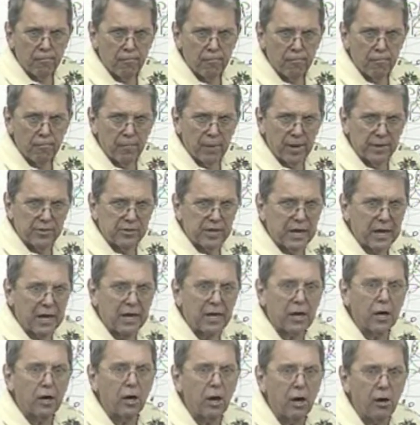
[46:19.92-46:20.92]
But
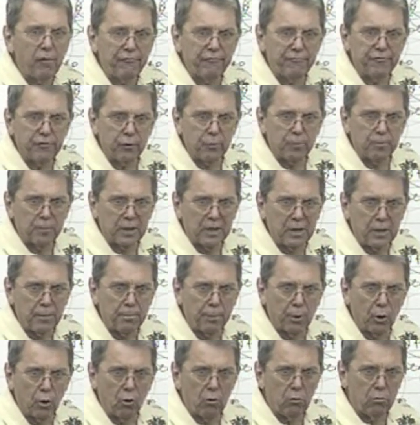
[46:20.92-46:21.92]
they comfort
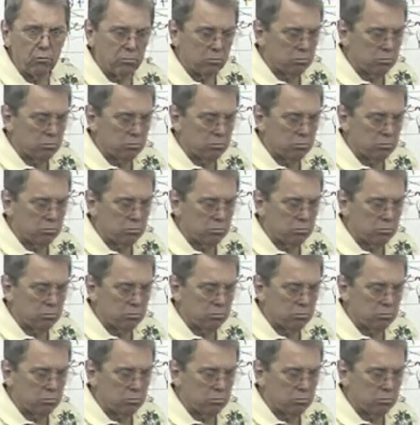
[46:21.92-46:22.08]
people.